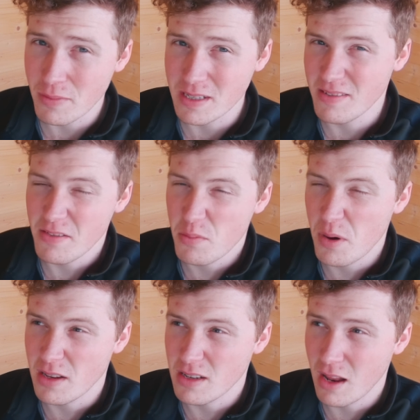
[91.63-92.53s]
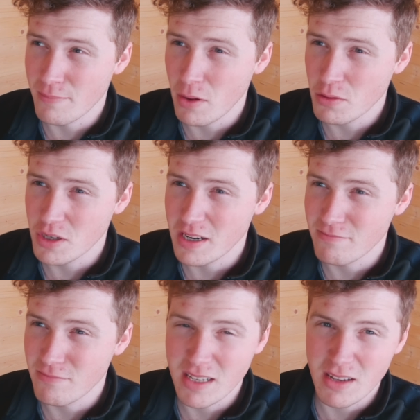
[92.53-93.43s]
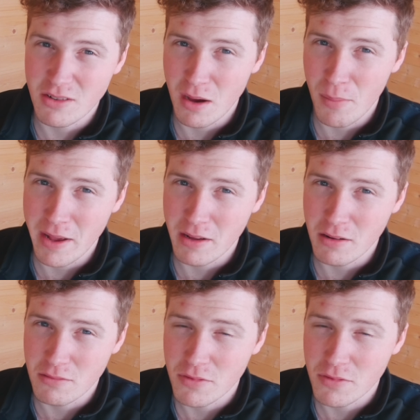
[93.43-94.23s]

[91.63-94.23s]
because even if you put a slight bulge in it, it's only a Baikal.